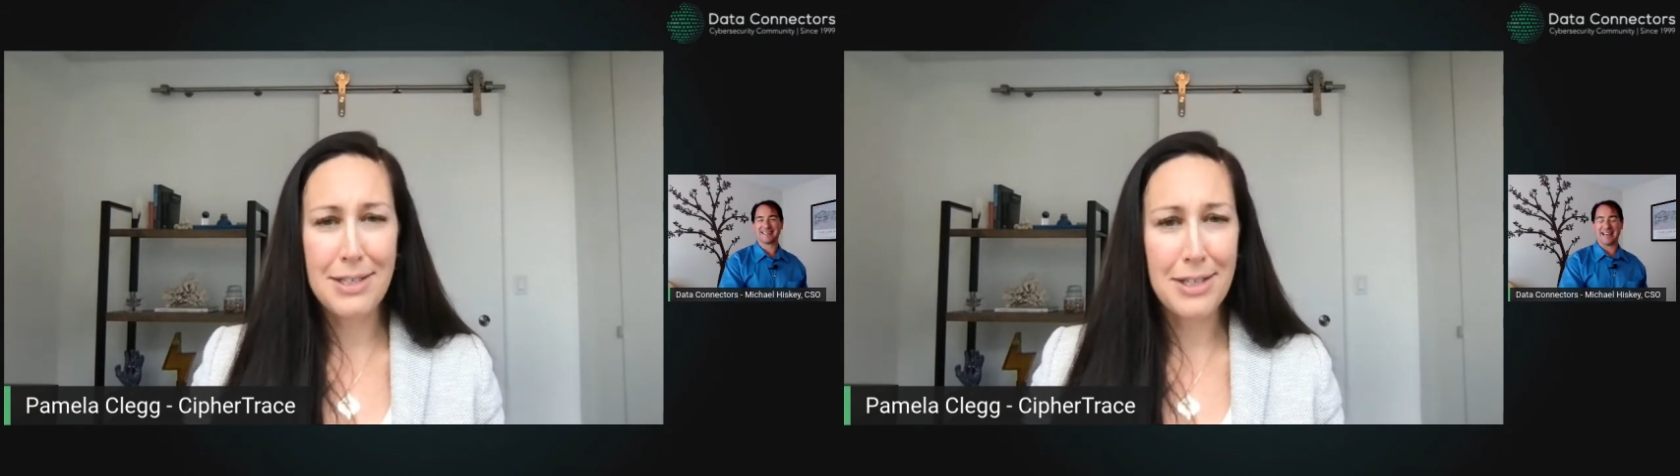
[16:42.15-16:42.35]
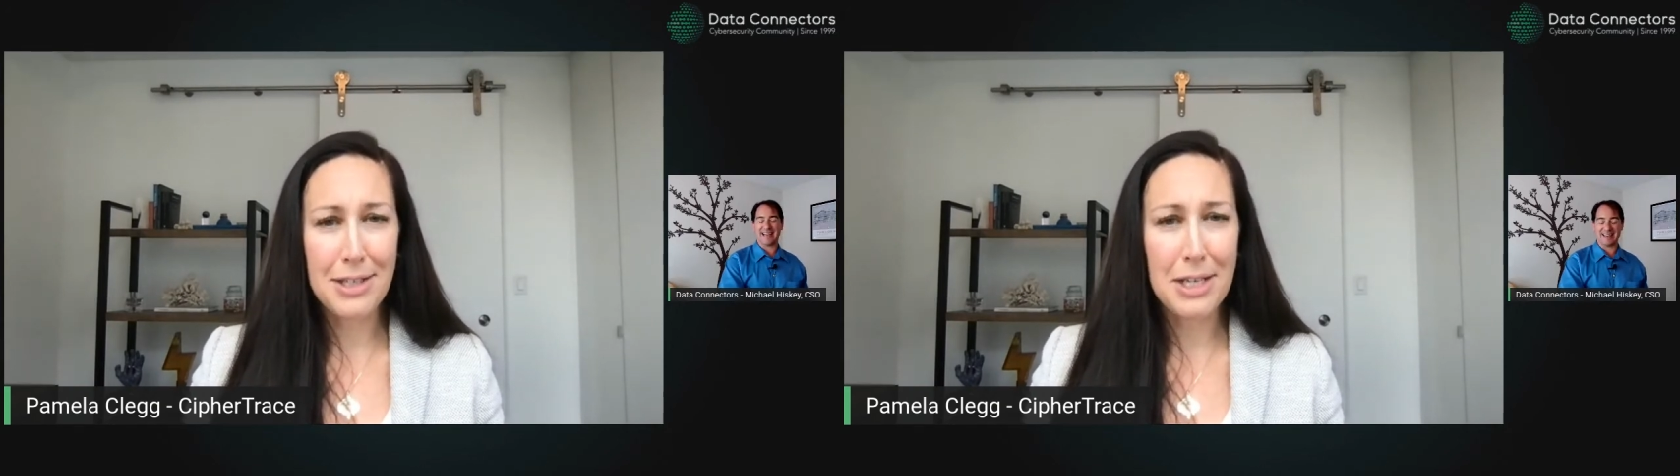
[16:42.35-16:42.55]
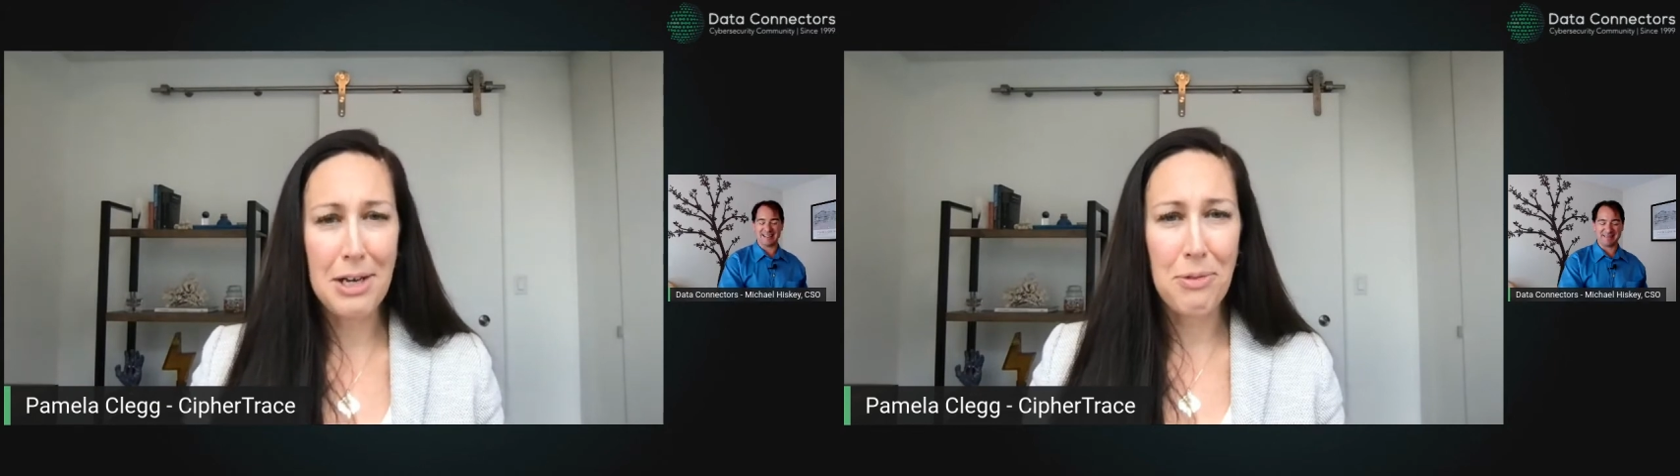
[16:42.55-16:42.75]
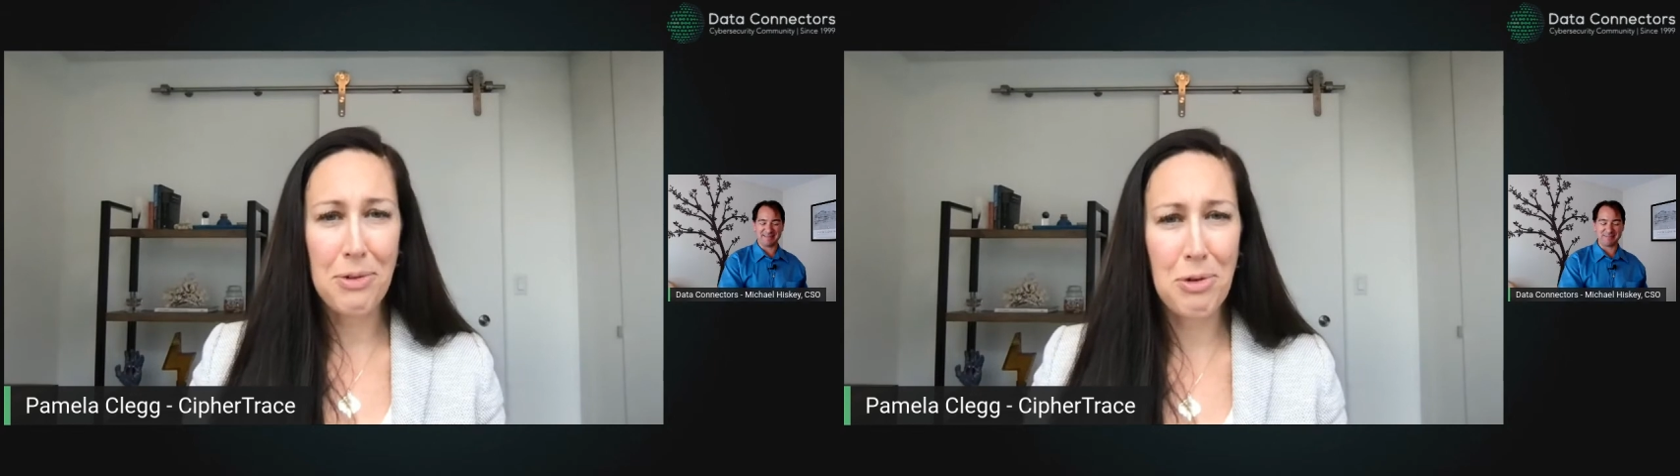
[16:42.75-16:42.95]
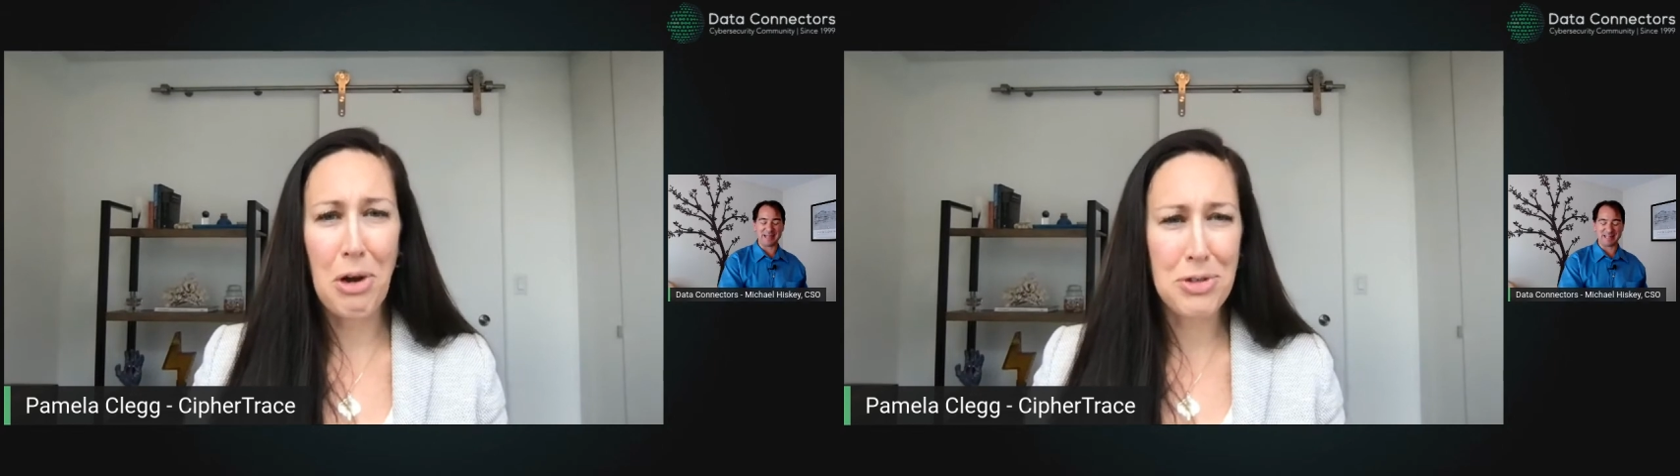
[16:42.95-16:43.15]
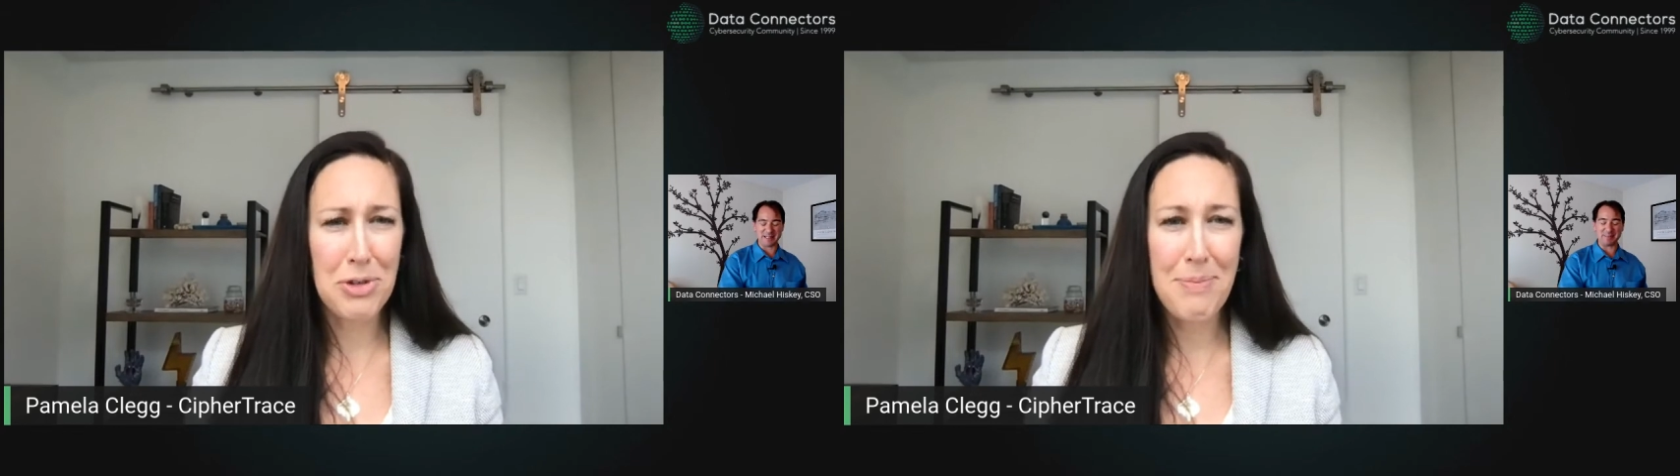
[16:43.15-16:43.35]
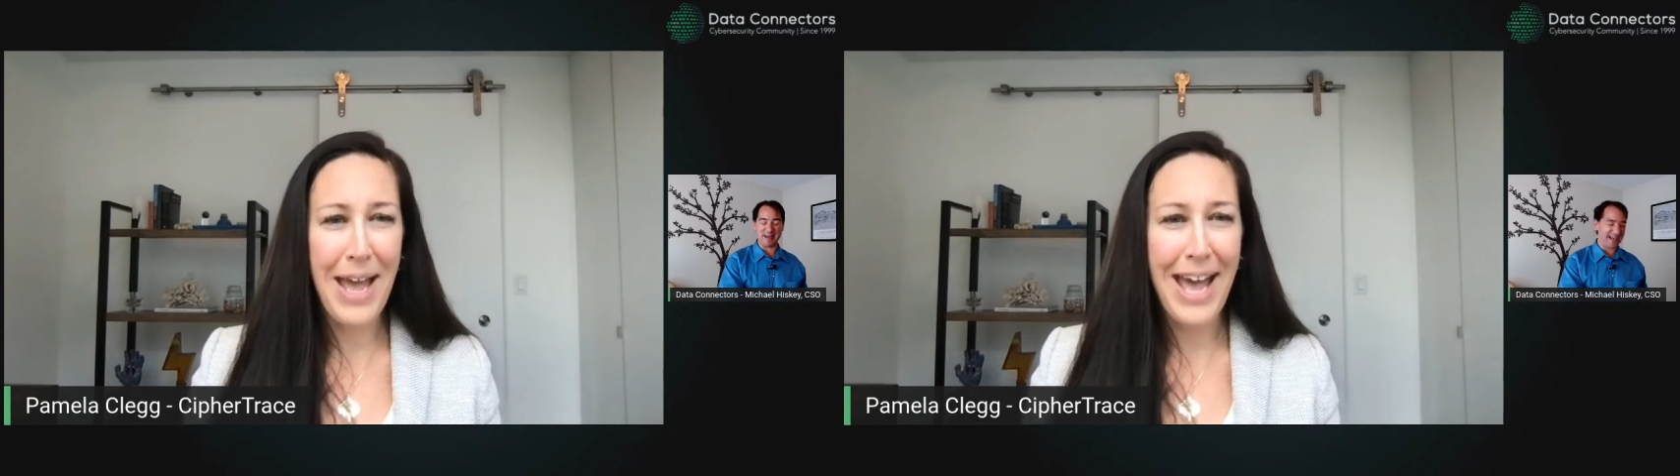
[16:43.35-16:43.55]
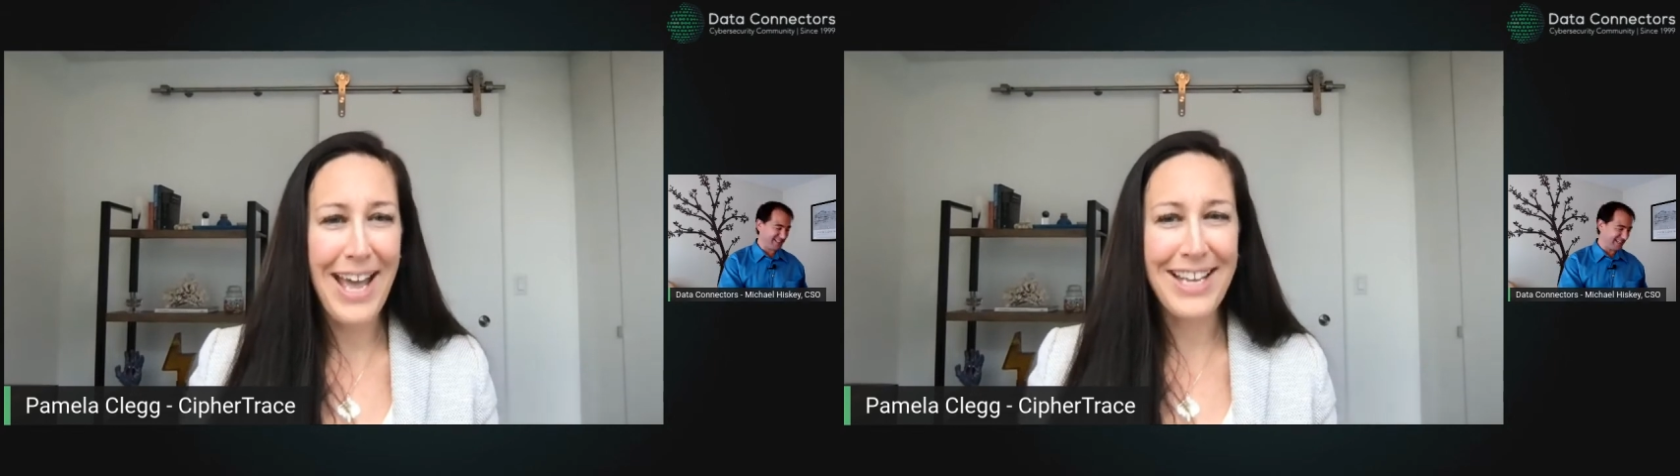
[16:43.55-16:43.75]
into you know, grocery
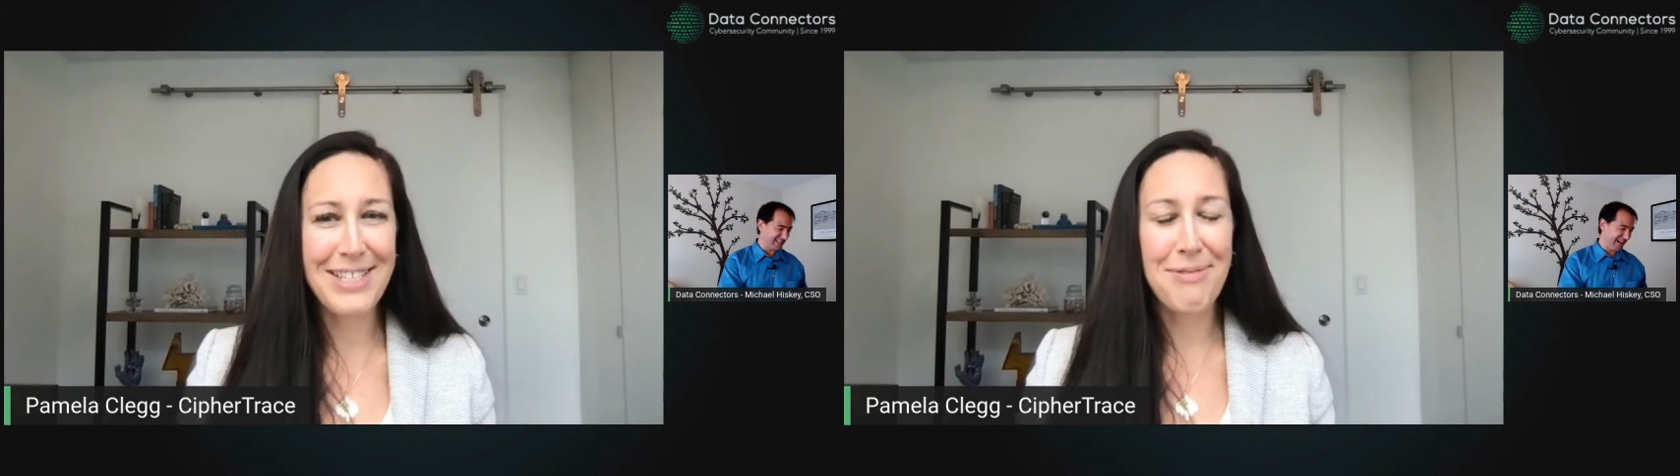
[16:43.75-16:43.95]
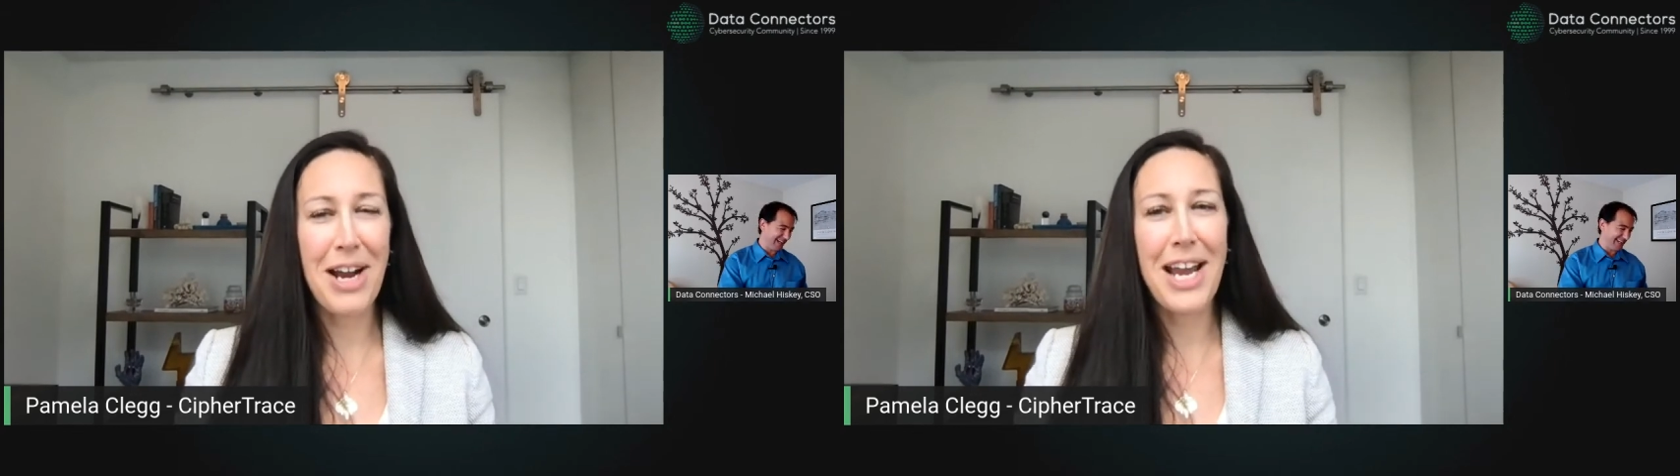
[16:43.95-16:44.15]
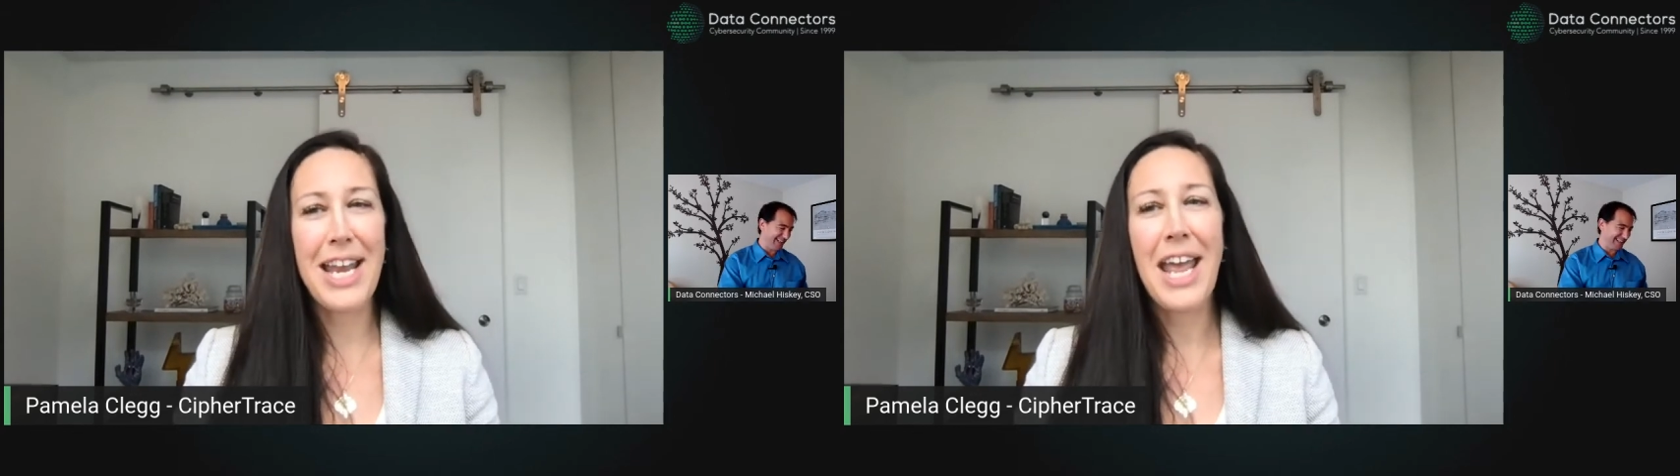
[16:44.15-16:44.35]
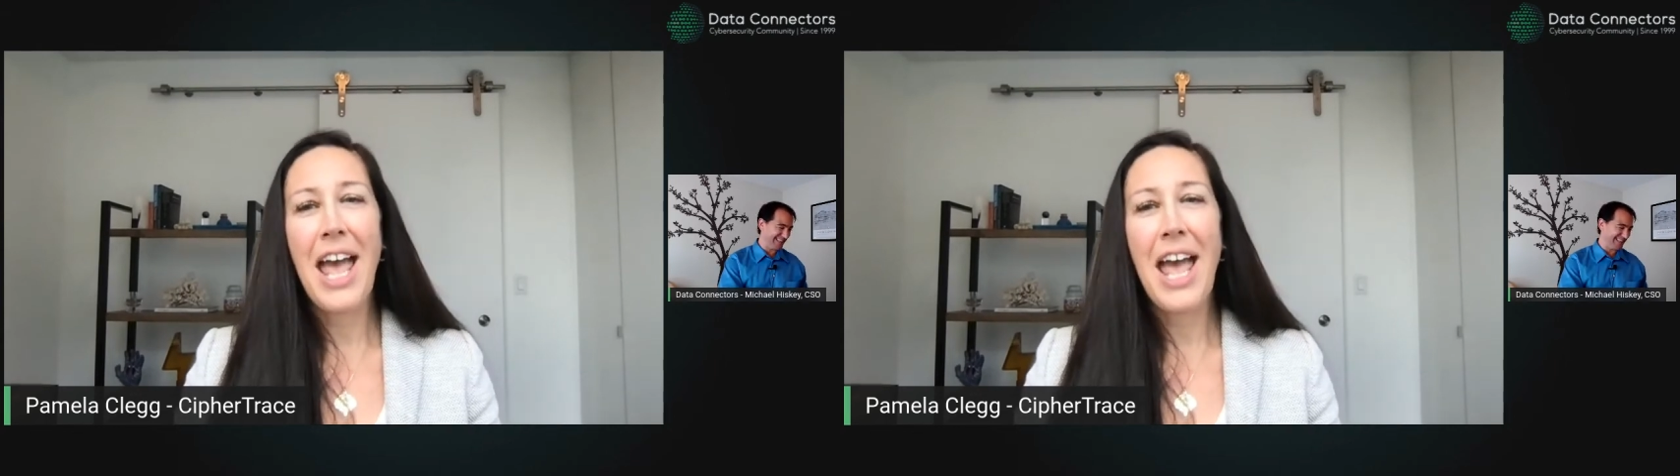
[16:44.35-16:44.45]
bags, yeah. right?